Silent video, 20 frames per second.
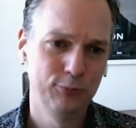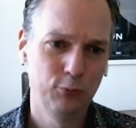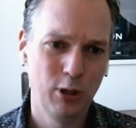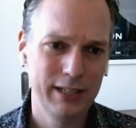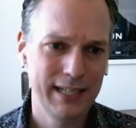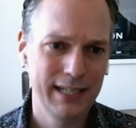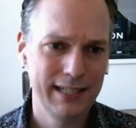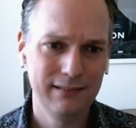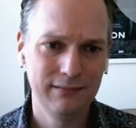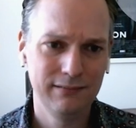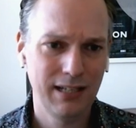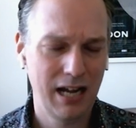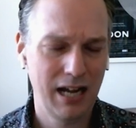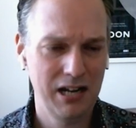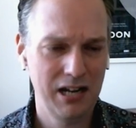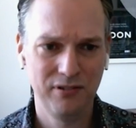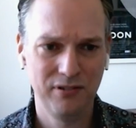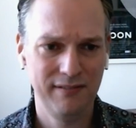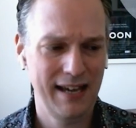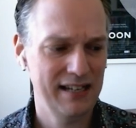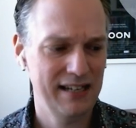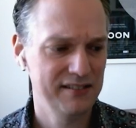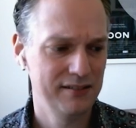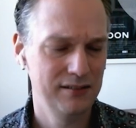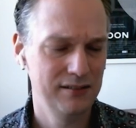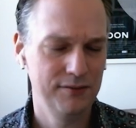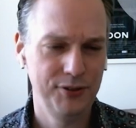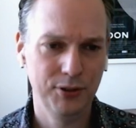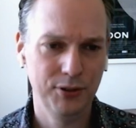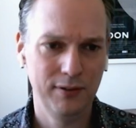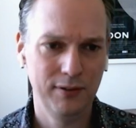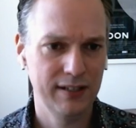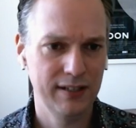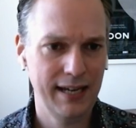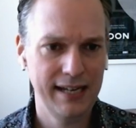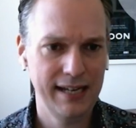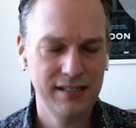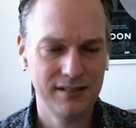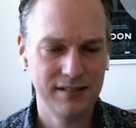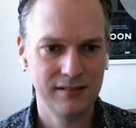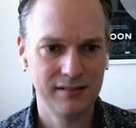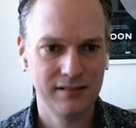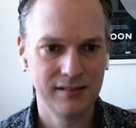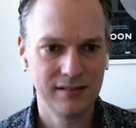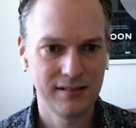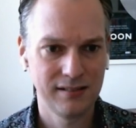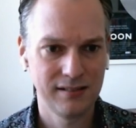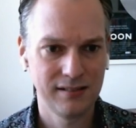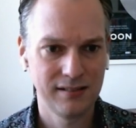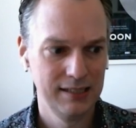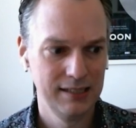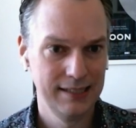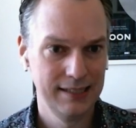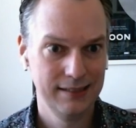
1 in 100,000 of your invocations